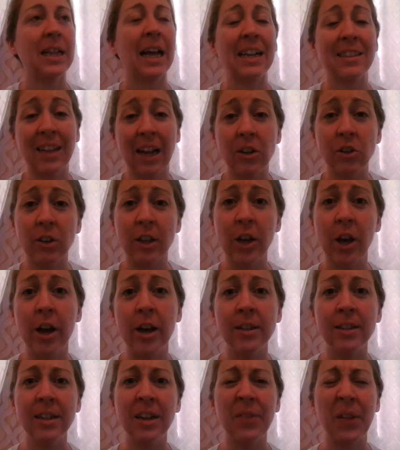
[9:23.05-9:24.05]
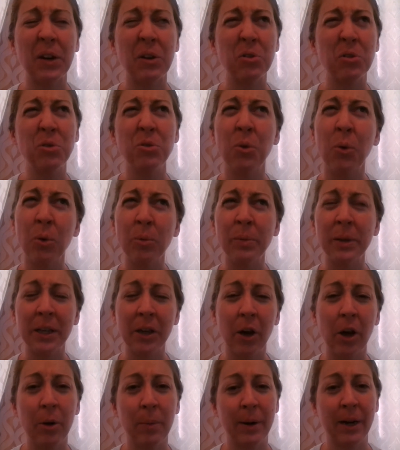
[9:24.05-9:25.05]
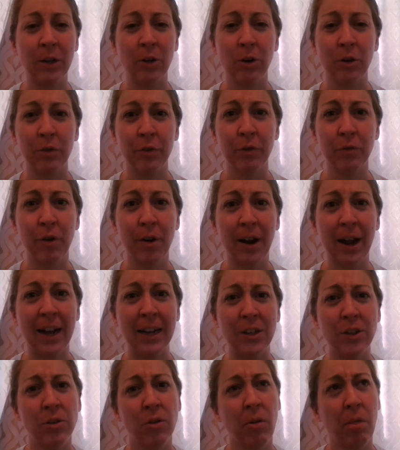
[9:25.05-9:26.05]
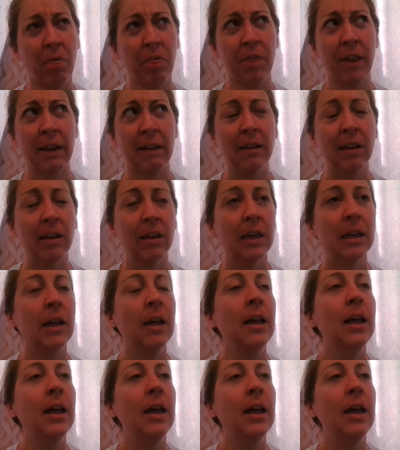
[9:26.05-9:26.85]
that's actually hurting, and that doesn't normally hurt when I go for a run, I don't think.